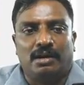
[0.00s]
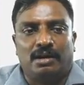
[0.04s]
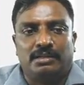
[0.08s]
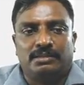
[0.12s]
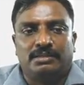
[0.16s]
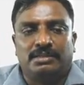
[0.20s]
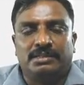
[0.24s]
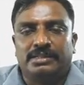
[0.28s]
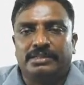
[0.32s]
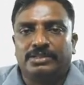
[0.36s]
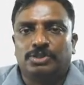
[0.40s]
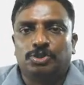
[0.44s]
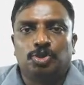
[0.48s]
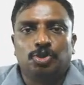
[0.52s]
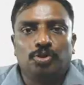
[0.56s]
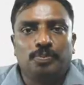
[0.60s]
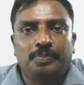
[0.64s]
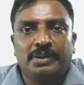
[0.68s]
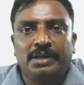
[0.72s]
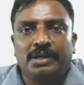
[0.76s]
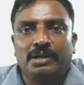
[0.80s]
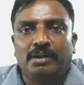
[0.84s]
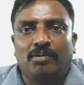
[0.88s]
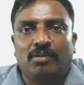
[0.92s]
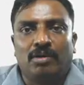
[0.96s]
I think it should
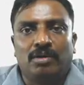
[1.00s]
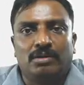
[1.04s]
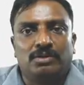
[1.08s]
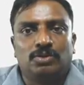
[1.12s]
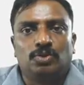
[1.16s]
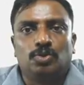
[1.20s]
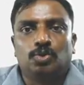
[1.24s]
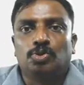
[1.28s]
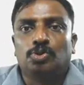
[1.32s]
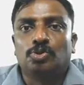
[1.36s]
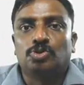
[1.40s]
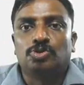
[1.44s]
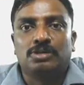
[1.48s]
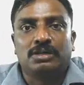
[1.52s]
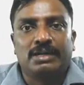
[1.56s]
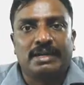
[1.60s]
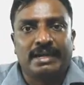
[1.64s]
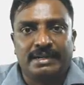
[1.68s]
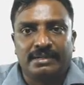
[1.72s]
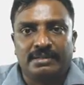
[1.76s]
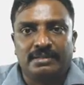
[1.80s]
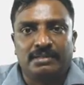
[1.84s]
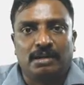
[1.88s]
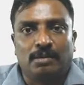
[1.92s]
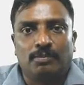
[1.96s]
be on
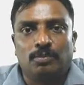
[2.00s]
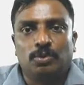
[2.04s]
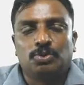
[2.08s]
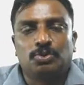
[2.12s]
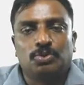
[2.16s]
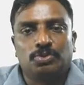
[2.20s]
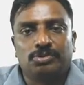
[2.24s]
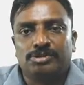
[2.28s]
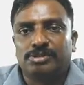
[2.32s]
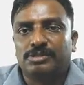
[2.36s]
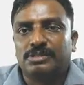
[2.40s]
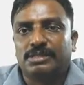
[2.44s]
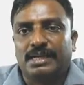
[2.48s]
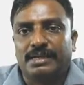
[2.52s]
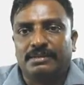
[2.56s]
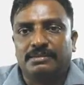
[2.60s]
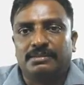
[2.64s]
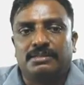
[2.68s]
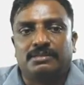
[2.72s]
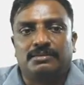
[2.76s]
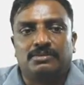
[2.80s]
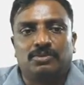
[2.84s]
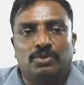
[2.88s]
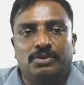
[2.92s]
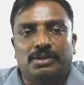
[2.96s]
2019, about
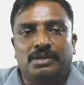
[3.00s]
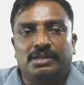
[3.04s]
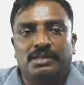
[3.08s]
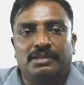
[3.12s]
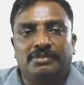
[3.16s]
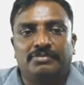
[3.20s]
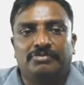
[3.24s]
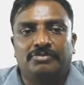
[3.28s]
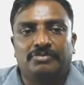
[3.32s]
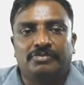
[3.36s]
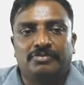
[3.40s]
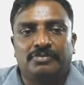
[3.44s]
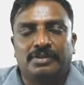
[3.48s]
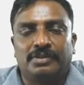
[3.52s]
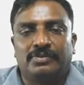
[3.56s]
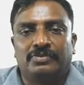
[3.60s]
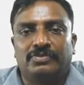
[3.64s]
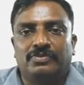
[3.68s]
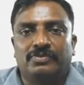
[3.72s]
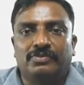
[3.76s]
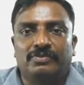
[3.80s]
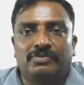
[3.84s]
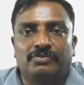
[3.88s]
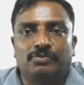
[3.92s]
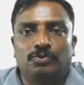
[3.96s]
2019. Okay. If
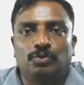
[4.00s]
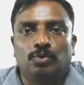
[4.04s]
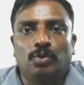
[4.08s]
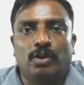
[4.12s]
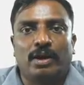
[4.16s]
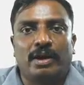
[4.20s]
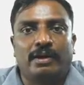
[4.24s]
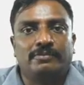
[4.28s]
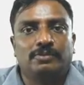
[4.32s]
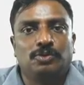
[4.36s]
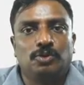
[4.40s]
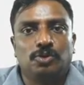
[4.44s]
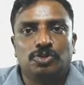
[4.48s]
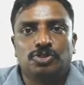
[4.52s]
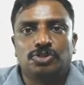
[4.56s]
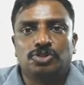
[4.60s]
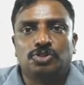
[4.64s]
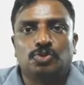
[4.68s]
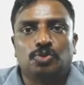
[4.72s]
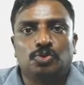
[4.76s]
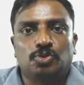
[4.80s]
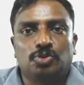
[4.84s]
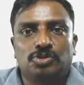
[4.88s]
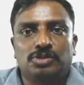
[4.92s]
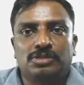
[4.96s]
you have
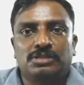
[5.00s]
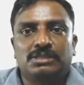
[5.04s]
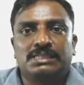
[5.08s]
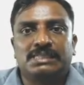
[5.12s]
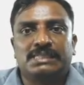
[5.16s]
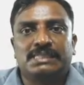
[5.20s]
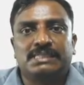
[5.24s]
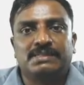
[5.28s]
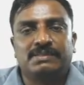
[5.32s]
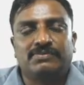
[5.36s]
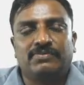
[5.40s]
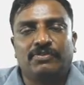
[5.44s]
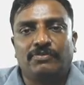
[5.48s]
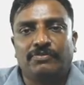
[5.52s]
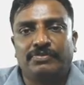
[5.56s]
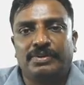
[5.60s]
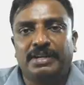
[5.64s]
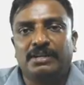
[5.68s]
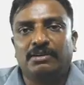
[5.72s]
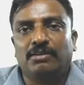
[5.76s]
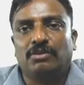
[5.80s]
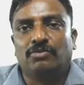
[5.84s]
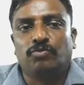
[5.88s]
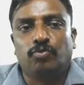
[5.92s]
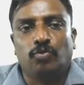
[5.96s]
used
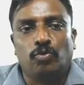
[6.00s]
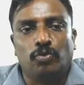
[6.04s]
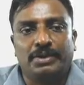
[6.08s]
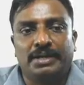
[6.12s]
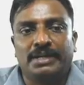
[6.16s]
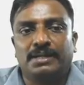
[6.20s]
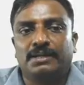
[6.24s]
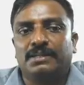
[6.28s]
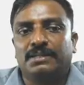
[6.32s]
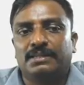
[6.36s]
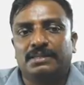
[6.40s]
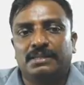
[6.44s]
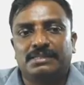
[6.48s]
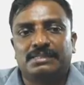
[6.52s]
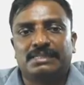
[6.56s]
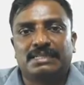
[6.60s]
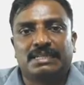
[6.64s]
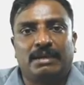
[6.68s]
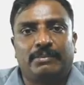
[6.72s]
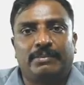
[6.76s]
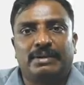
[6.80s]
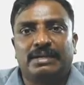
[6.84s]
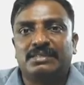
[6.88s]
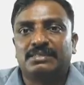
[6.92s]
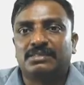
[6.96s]
2015 or 14, this
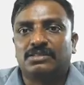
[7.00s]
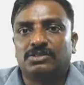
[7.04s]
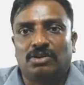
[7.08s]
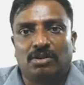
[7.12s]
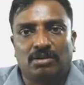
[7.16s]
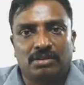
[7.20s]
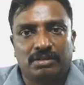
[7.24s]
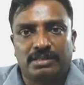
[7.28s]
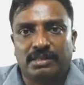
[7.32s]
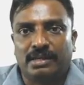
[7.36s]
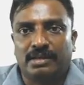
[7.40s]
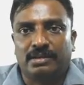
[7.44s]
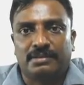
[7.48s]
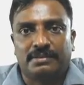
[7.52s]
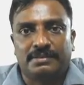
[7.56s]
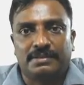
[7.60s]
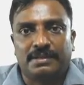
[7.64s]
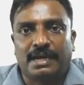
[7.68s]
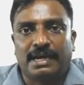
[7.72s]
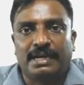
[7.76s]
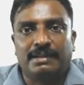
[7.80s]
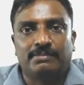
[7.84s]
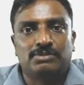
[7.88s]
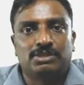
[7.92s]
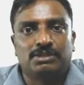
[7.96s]
command is not there.
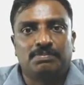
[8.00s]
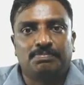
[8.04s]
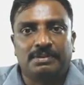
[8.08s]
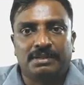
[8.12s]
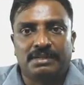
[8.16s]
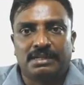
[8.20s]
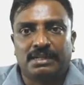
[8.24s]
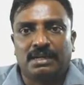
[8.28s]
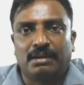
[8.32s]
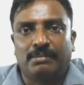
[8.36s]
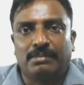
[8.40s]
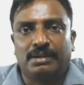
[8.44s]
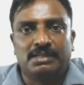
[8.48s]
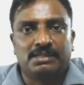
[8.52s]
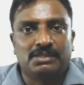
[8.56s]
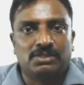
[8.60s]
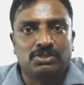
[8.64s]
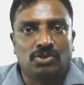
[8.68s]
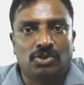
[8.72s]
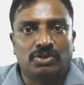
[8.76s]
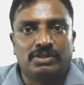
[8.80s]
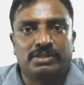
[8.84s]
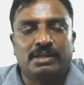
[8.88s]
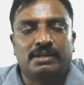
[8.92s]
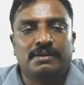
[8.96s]
IM split command is
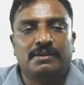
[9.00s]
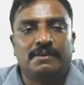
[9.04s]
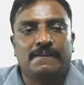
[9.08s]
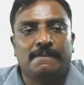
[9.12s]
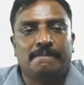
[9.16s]
not there.